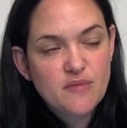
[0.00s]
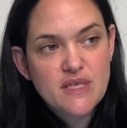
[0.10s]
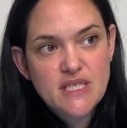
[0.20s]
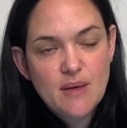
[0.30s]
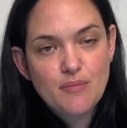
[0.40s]
the
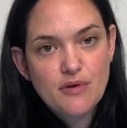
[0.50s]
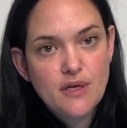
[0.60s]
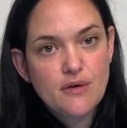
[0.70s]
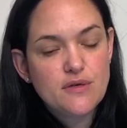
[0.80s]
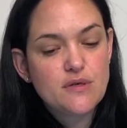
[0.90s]
same
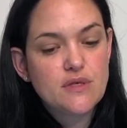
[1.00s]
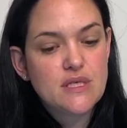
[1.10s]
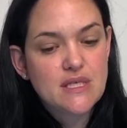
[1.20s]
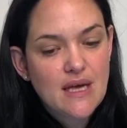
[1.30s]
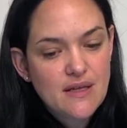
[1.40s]
precursors of
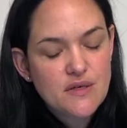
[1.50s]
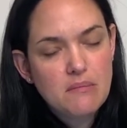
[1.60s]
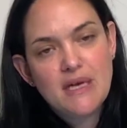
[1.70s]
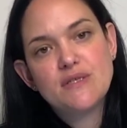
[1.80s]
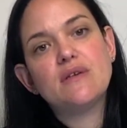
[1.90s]
skeletal
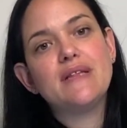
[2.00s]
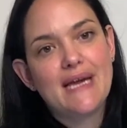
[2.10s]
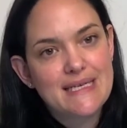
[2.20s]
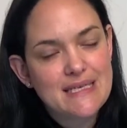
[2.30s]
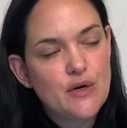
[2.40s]
muscle, like I
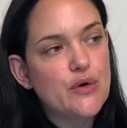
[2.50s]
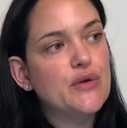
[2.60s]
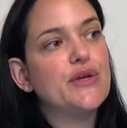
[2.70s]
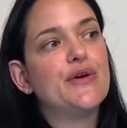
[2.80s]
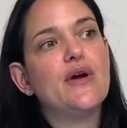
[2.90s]
said
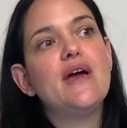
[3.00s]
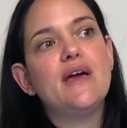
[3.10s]
earlier,